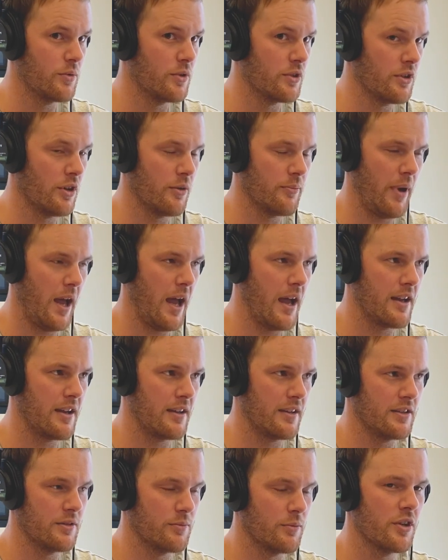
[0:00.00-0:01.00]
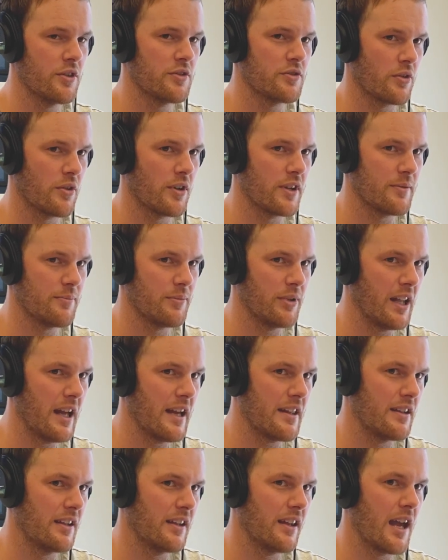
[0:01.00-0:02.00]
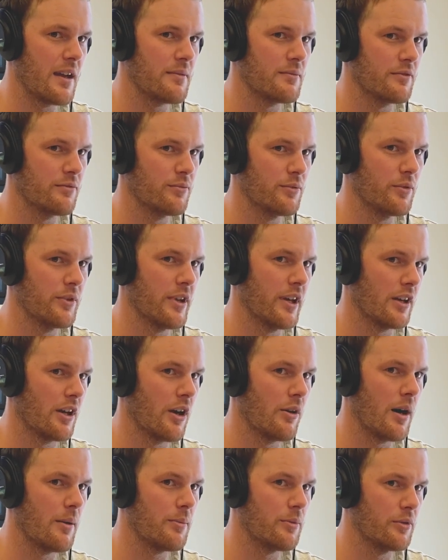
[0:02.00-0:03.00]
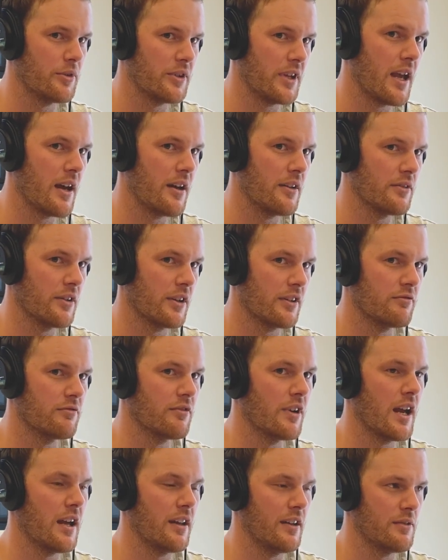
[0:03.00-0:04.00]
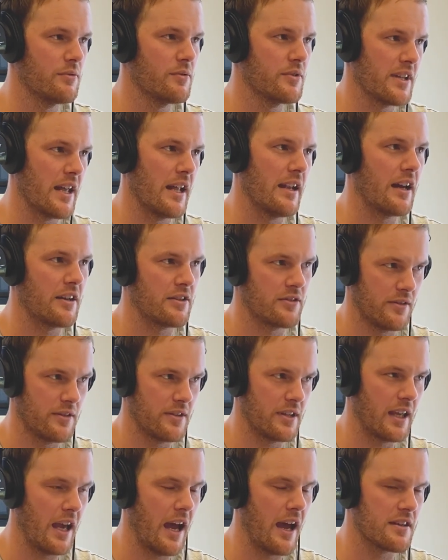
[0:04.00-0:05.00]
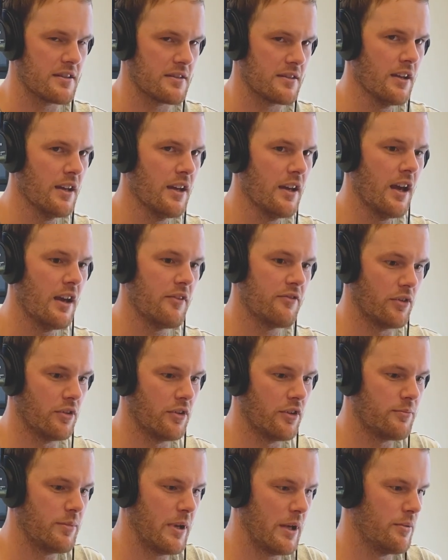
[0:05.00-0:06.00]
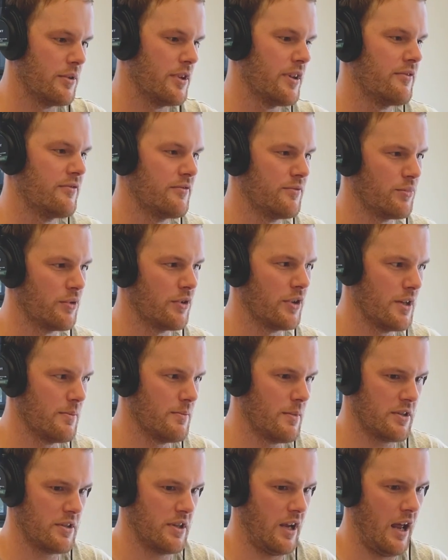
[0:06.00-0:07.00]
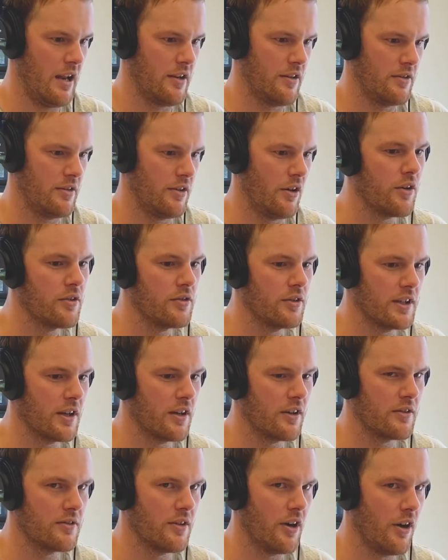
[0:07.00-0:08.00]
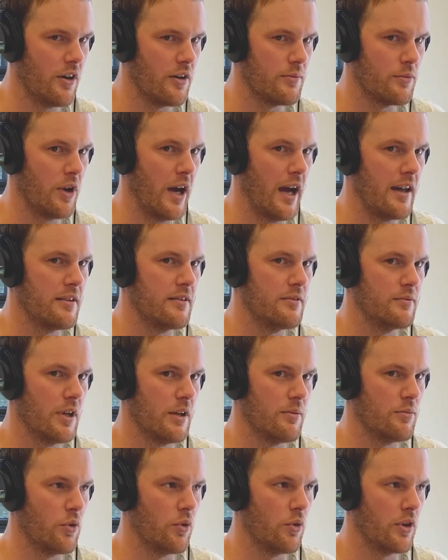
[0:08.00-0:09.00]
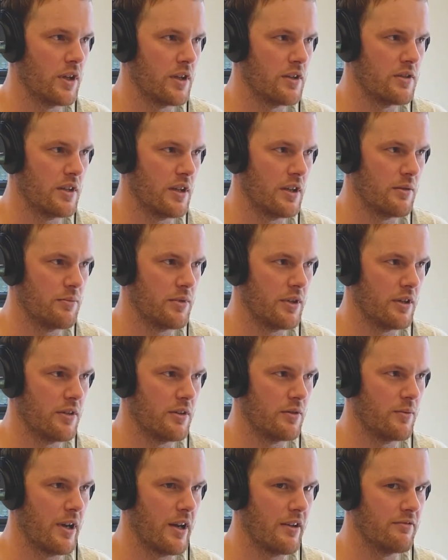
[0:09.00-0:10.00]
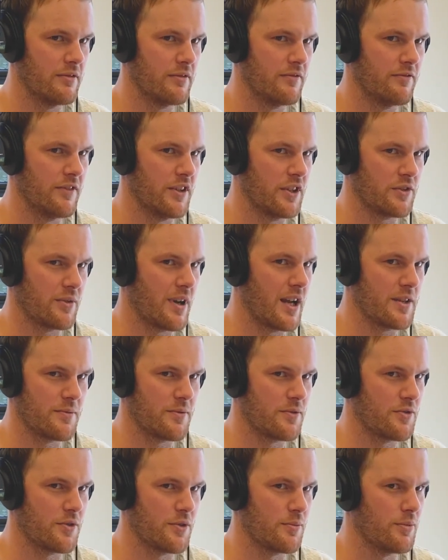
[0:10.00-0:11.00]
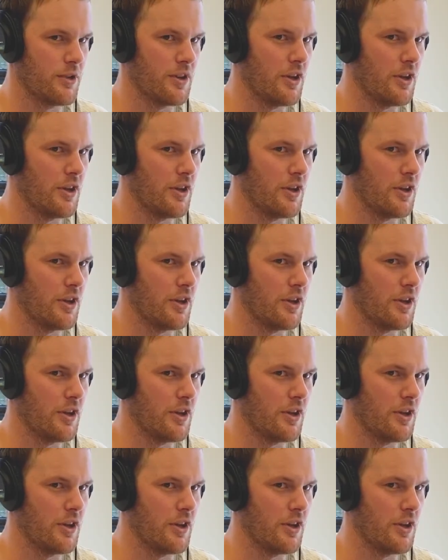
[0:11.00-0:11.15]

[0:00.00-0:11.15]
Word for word: were not paying. You weren't trying to play the game of will they go up or down. Like rarely was that actually the case. For a lot of people, they've pretty much only owned a home or had a mortgage in a period where fixed rates were super